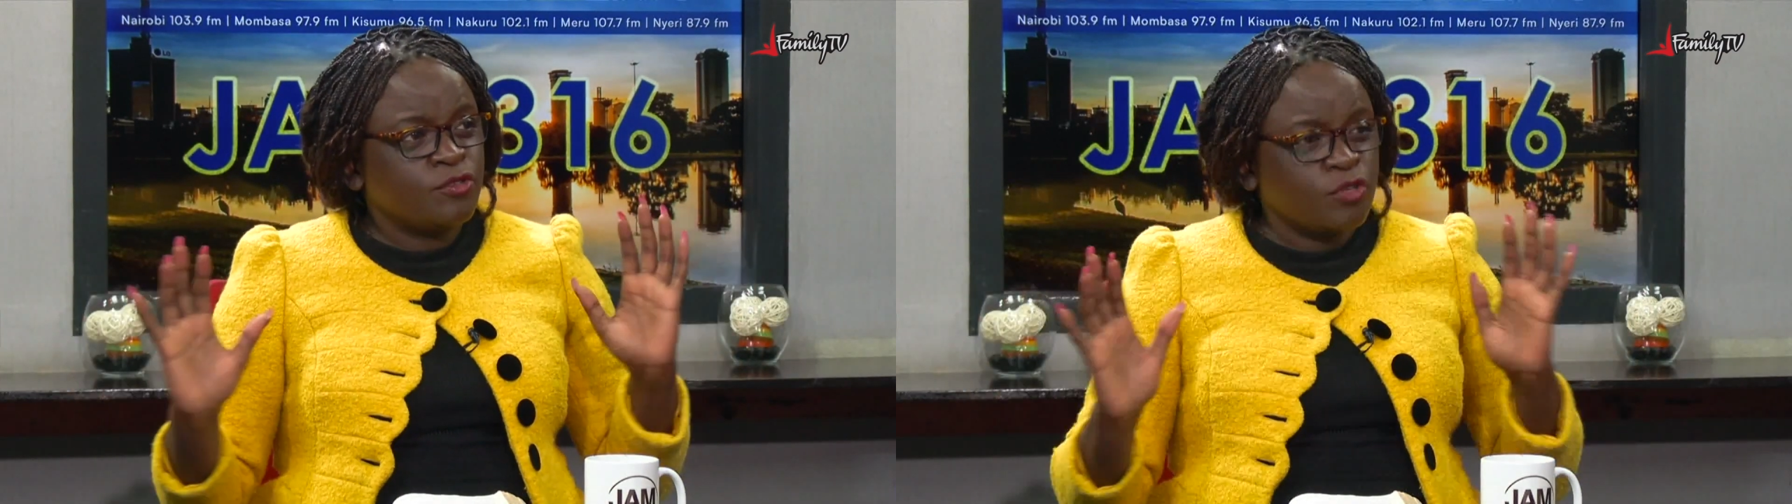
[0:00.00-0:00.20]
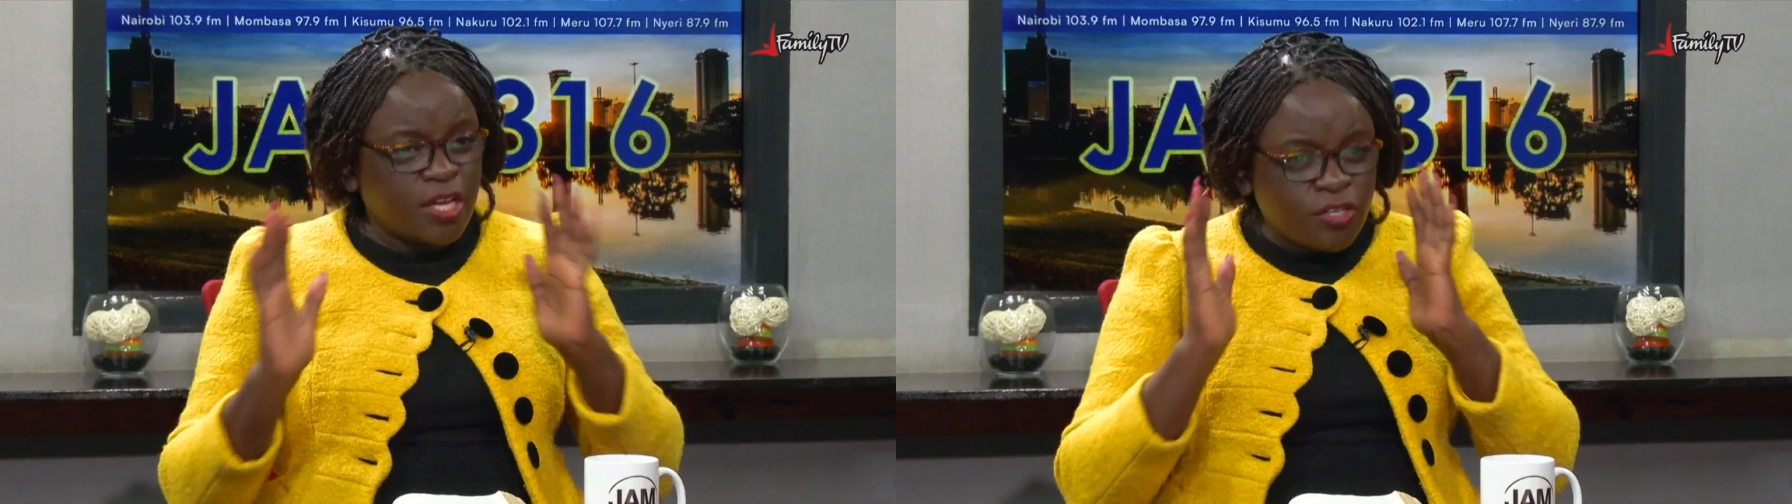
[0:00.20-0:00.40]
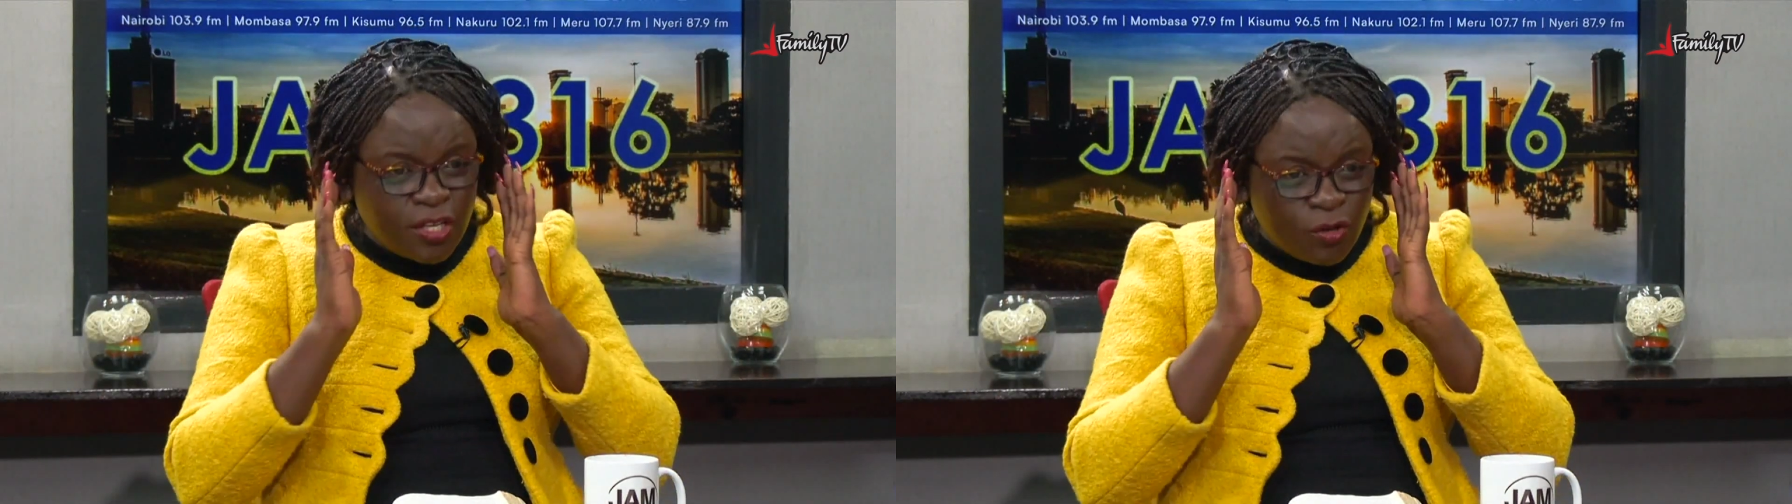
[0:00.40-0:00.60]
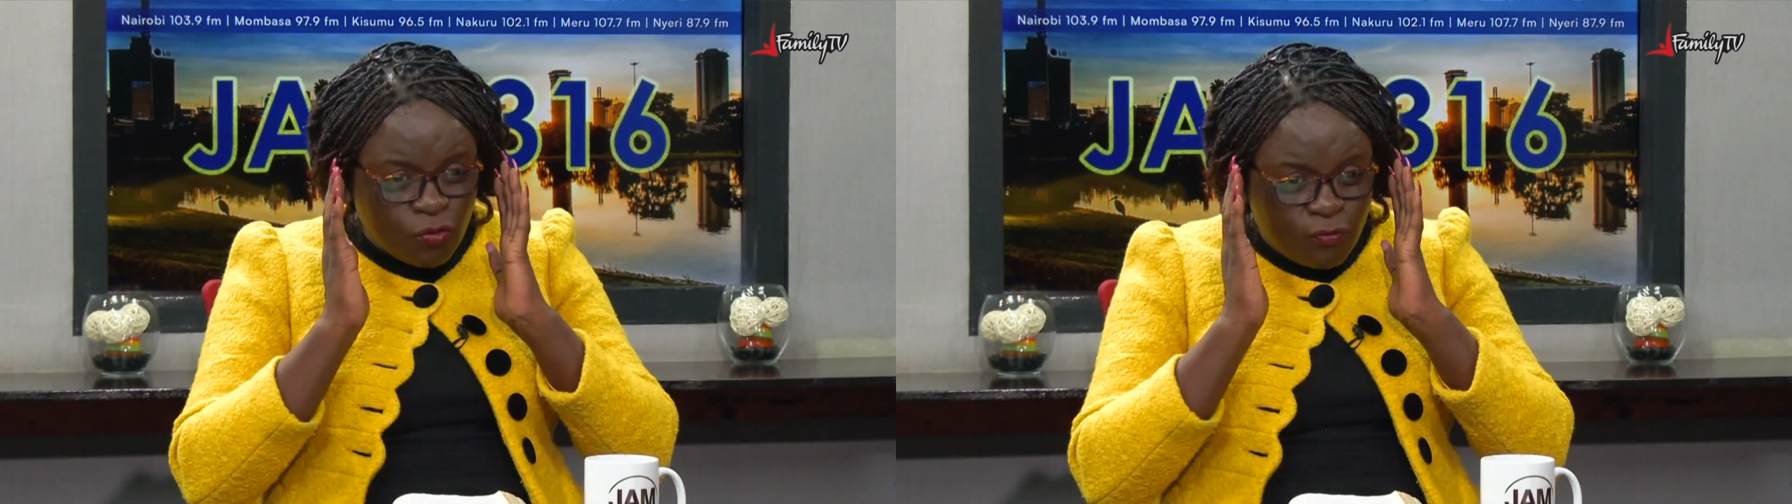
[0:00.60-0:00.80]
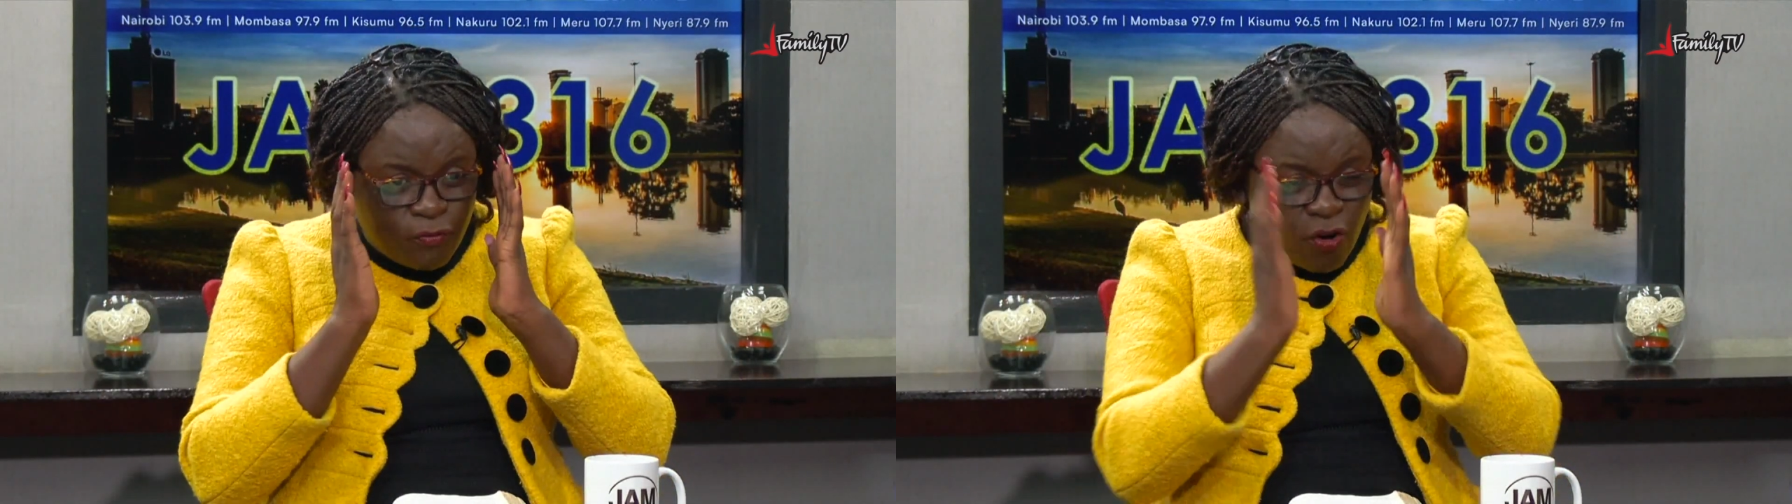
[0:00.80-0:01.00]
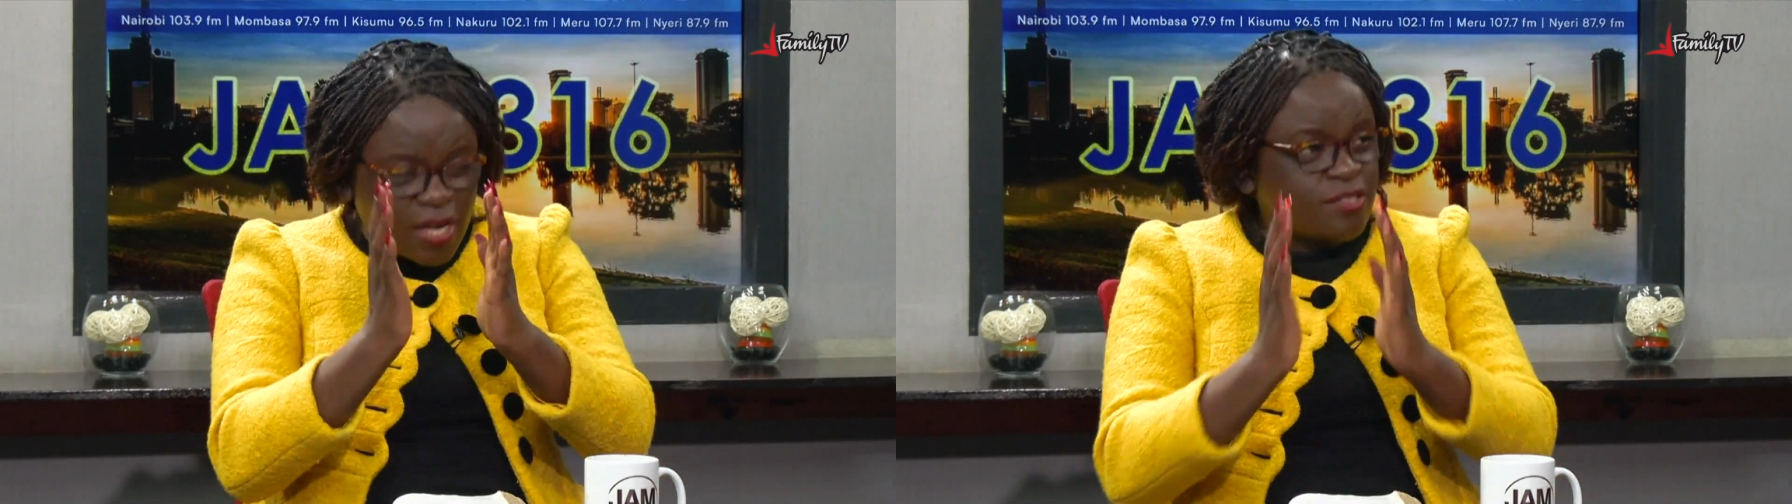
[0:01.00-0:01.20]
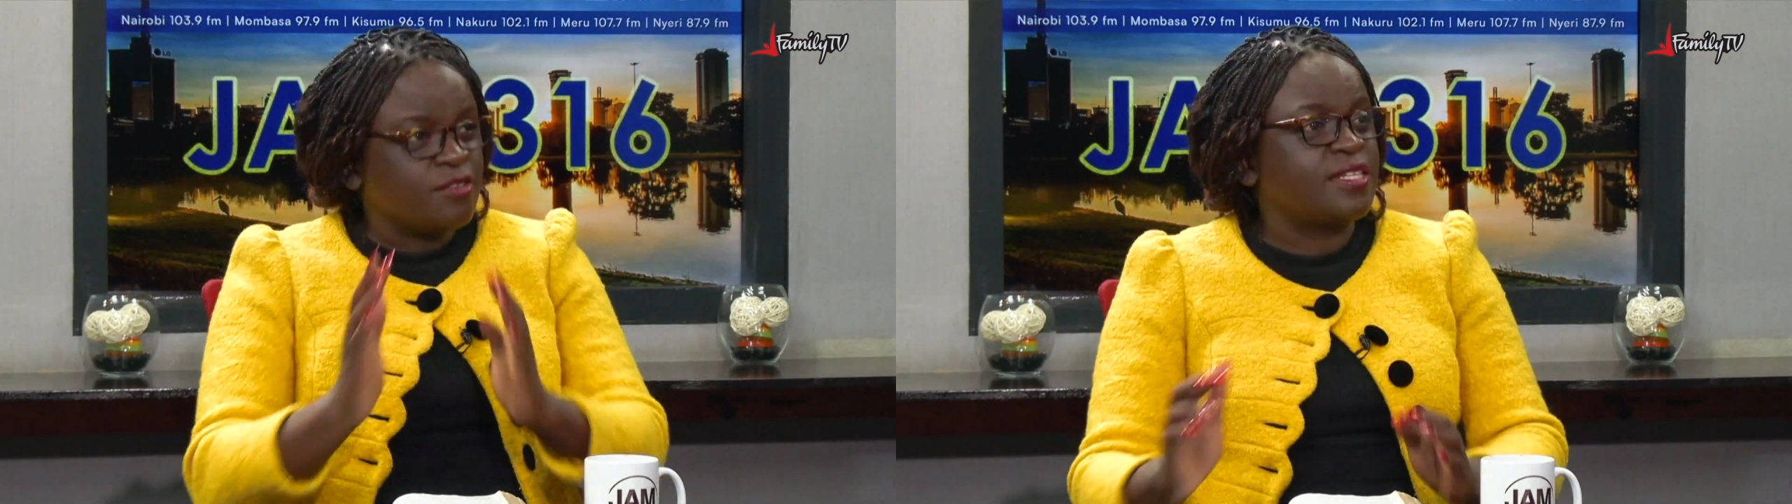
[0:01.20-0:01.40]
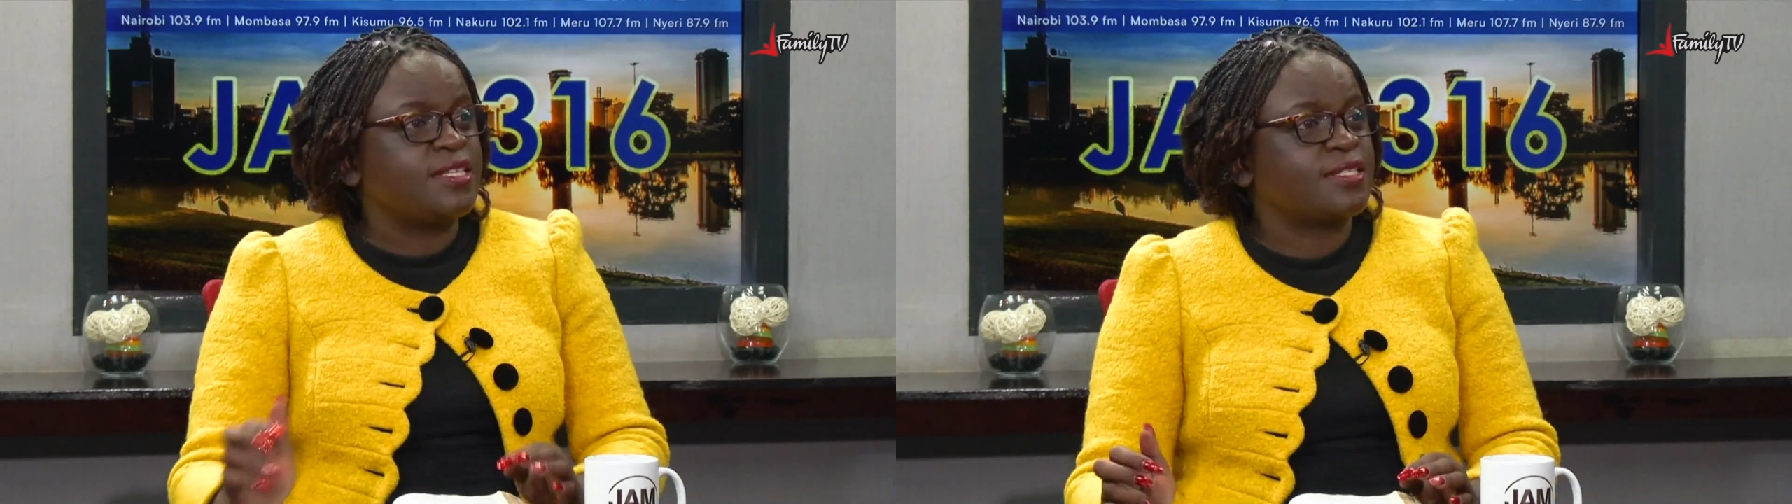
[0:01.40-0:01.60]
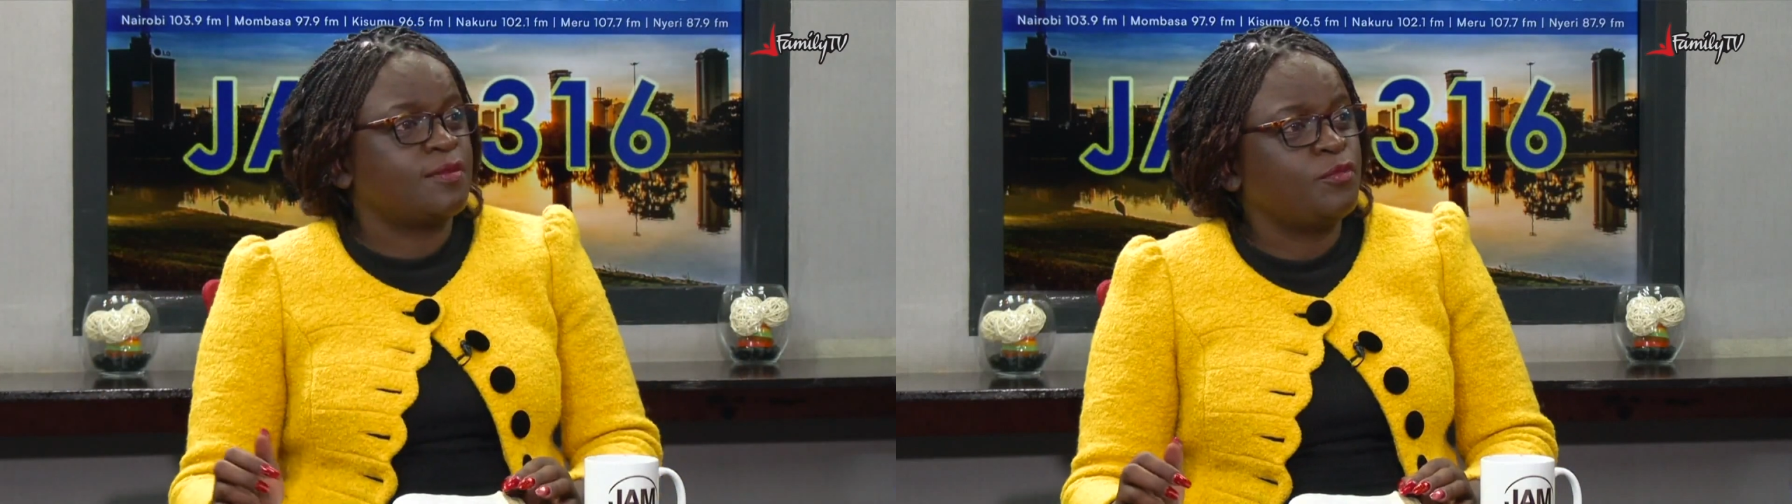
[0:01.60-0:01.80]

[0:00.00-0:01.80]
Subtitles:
So that he could focus on this,